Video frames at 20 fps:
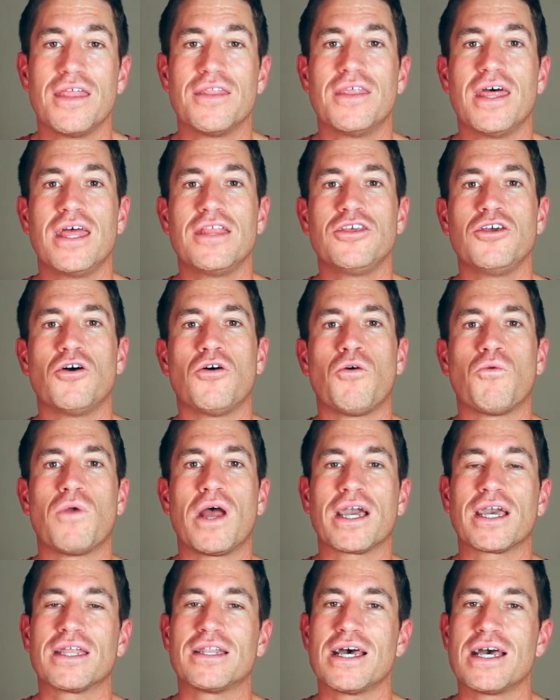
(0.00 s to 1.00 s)
then you'll
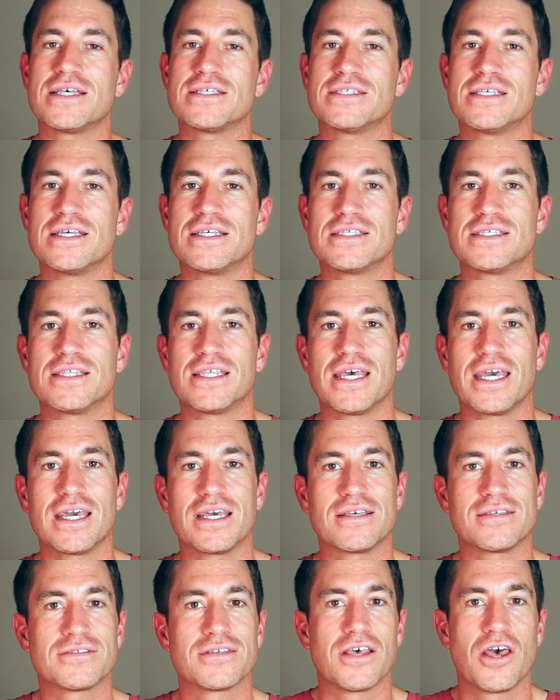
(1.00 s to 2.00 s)
recognize these
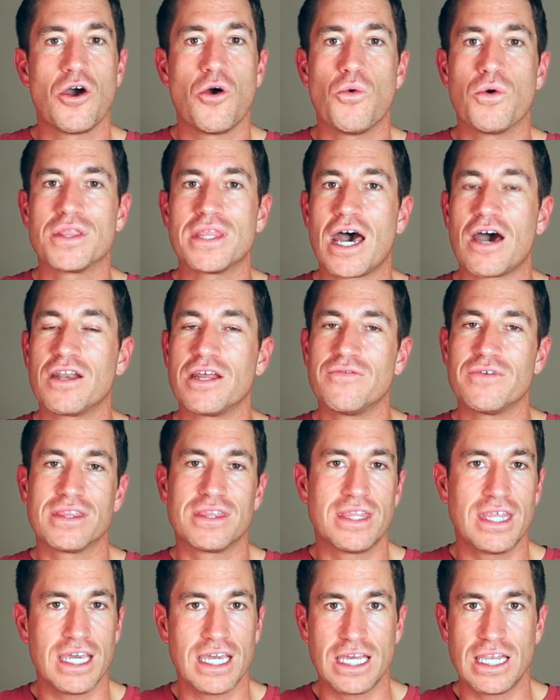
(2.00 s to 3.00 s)
things without even
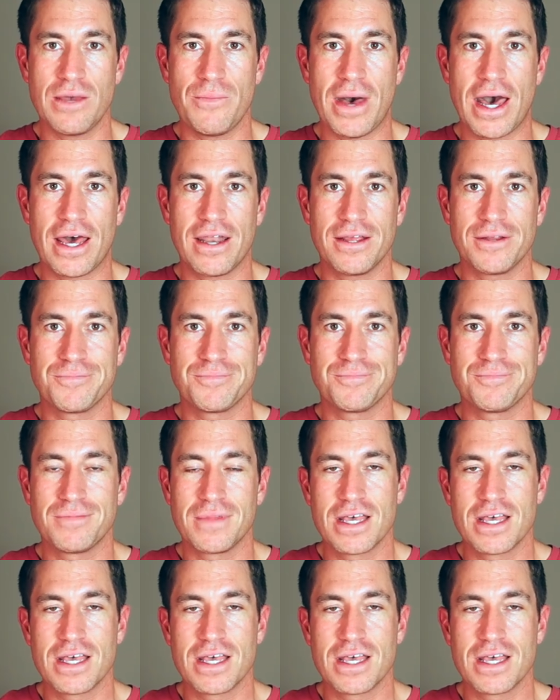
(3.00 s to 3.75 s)
thinking about it.